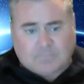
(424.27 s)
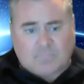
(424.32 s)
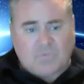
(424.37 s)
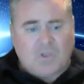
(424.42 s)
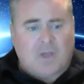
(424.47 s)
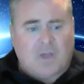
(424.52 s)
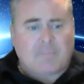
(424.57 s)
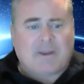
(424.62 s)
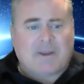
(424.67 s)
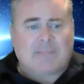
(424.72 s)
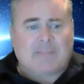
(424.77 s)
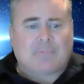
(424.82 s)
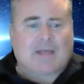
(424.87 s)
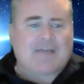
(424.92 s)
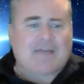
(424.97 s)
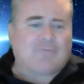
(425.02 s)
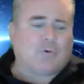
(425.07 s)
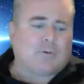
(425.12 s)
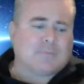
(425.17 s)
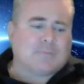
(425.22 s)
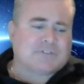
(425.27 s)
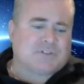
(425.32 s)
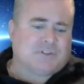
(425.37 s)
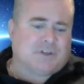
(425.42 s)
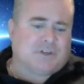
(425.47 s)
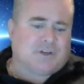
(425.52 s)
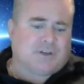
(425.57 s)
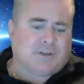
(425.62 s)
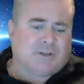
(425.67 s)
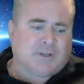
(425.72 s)
Many platforms,
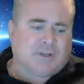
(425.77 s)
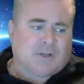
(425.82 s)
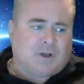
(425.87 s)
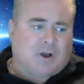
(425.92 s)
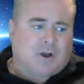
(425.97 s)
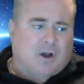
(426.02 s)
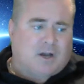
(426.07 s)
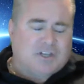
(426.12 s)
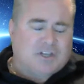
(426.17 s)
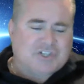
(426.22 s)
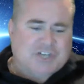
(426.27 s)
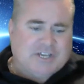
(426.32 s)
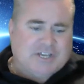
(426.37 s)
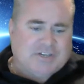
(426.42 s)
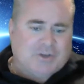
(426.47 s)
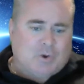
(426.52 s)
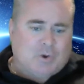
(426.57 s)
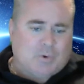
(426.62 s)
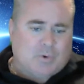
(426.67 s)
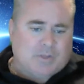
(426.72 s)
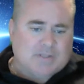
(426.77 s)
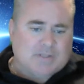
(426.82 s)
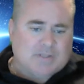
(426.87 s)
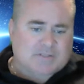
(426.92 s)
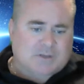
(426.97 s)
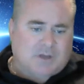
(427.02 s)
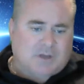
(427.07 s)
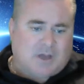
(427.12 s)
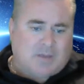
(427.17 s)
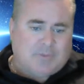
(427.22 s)
the on-chain
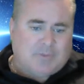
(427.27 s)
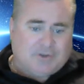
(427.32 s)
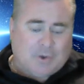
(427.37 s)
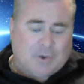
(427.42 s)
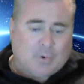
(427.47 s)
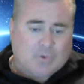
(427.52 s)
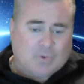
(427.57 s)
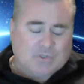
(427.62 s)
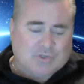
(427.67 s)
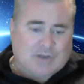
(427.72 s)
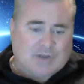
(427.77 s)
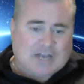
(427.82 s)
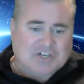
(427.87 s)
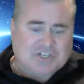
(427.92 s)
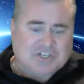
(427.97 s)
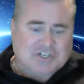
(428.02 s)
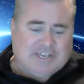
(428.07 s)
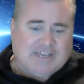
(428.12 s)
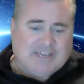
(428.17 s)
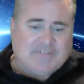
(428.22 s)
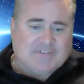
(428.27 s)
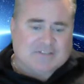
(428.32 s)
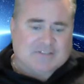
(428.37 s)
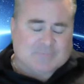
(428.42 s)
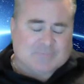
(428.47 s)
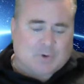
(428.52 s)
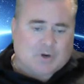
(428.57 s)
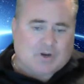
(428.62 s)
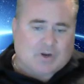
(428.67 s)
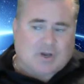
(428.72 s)
tokens, the tokens are actually in the
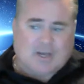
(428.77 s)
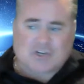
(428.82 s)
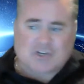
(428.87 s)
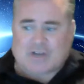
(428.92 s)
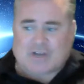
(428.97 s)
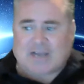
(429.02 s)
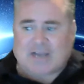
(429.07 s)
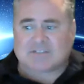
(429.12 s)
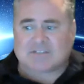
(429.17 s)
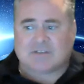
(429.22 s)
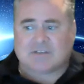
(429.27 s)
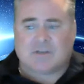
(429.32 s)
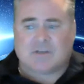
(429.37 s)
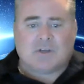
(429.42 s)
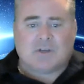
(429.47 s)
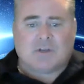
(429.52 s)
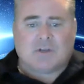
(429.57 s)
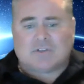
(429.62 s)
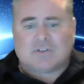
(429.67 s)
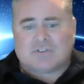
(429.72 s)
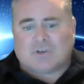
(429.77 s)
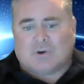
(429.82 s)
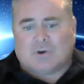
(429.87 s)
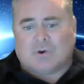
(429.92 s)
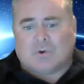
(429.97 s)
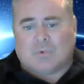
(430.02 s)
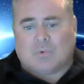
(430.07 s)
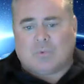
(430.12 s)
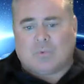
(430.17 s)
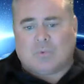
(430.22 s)
smart contracts.
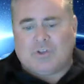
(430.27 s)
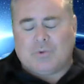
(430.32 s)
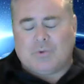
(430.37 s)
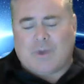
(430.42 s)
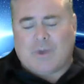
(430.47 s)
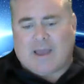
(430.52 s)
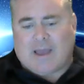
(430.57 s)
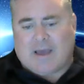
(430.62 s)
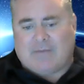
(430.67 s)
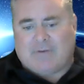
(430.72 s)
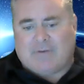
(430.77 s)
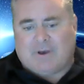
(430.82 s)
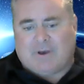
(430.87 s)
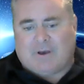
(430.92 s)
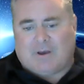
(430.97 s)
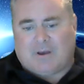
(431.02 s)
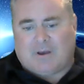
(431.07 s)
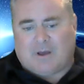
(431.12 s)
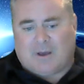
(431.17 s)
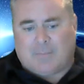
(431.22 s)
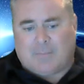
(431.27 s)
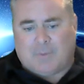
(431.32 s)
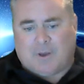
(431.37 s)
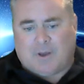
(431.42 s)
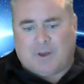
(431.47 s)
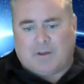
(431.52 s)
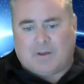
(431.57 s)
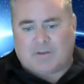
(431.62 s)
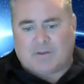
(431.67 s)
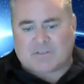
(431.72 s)
So when you have
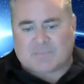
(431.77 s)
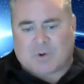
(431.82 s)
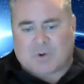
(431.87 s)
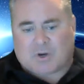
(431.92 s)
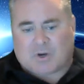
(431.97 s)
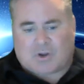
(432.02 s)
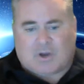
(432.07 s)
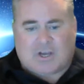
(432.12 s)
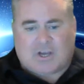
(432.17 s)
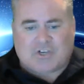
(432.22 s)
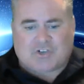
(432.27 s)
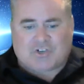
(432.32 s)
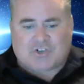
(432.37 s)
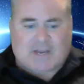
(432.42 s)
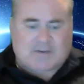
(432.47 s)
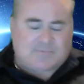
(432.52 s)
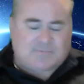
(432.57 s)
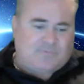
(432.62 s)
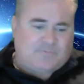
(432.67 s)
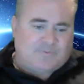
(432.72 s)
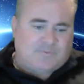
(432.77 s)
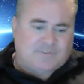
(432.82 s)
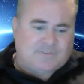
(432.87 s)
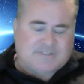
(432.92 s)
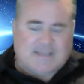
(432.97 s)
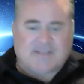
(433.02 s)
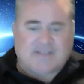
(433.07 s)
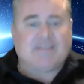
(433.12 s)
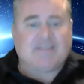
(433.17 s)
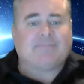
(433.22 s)
a smart contract,
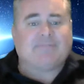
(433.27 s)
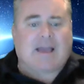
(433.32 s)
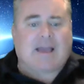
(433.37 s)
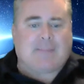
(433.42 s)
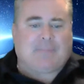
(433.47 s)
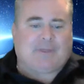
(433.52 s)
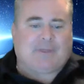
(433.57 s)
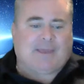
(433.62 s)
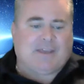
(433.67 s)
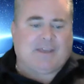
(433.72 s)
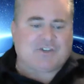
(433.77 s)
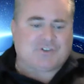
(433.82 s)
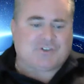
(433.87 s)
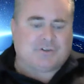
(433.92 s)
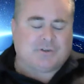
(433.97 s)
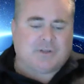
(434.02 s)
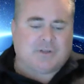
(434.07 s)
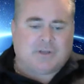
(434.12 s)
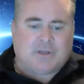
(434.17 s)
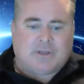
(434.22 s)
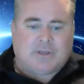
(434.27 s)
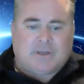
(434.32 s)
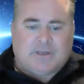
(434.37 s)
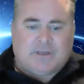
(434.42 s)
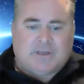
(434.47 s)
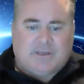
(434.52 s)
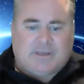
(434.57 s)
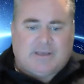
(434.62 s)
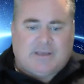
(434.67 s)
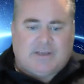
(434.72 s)
say a DeFi application,
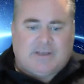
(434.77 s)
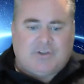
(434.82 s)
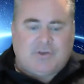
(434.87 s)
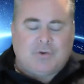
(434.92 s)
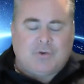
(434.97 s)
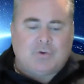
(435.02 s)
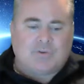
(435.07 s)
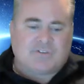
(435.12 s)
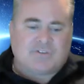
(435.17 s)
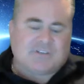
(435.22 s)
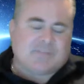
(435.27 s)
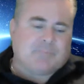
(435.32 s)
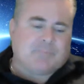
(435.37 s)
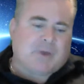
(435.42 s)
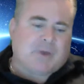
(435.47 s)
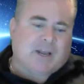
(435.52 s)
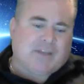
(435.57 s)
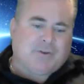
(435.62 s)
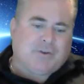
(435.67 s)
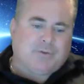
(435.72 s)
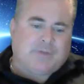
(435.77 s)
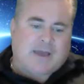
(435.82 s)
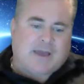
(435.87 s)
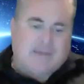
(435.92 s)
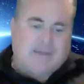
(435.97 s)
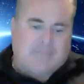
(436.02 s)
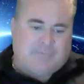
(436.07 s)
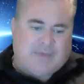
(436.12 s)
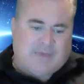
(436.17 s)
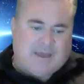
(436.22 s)
and you send money to
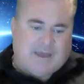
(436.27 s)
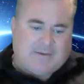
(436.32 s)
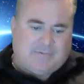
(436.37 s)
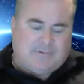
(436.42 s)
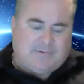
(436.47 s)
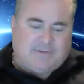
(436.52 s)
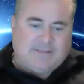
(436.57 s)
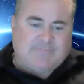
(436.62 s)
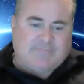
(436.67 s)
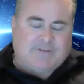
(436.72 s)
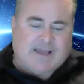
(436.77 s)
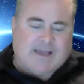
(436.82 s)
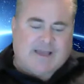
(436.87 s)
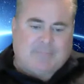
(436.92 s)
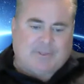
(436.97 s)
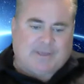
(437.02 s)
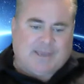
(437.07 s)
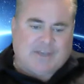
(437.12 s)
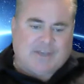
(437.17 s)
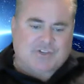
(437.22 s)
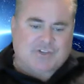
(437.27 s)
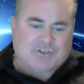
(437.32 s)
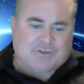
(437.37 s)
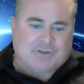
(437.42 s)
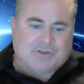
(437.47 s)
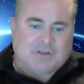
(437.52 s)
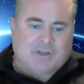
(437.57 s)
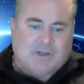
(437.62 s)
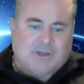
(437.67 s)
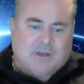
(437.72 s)
that DeFi application,
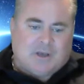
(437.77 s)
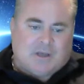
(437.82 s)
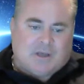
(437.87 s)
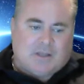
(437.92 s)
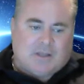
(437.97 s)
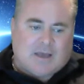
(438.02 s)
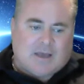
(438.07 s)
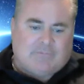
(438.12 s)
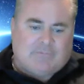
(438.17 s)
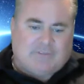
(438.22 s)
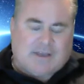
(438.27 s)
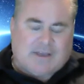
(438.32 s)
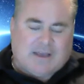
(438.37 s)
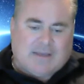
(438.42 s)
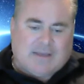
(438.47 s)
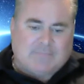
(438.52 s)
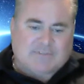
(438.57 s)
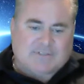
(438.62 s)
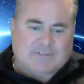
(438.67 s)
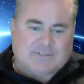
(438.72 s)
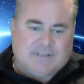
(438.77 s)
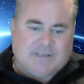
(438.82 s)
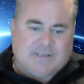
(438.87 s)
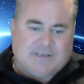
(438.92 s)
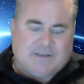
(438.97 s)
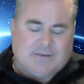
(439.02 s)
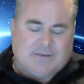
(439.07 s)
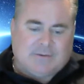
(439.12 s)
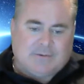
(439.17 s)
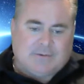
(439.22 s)
a lot of times
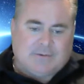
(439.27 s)
the